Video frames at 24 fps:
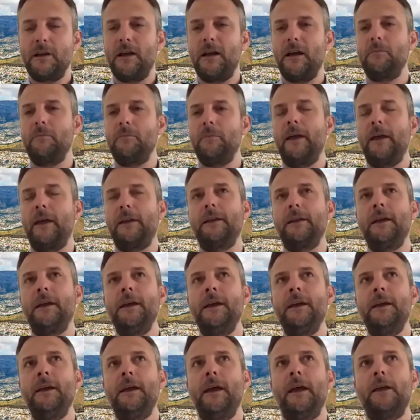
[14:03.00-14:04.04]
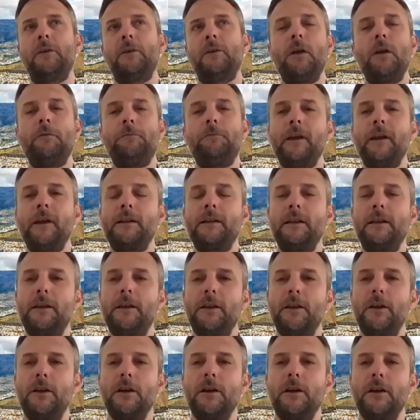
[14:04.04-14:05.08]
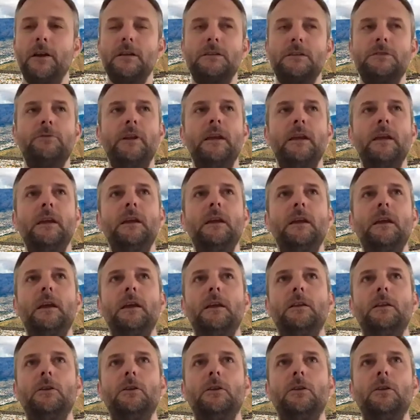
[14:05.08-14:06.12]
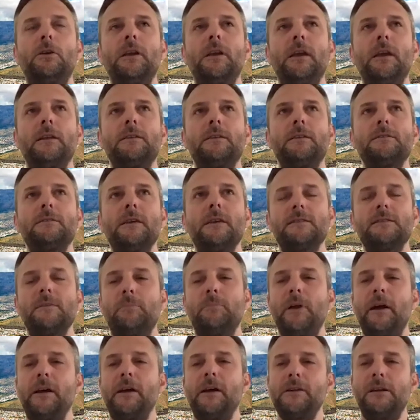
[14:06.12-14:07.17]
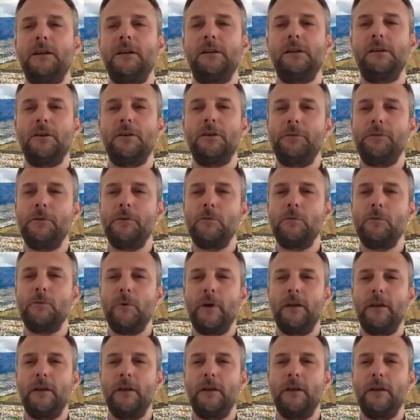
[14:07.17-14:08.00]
And quite frankly, it's really looking at supply chain in a different way.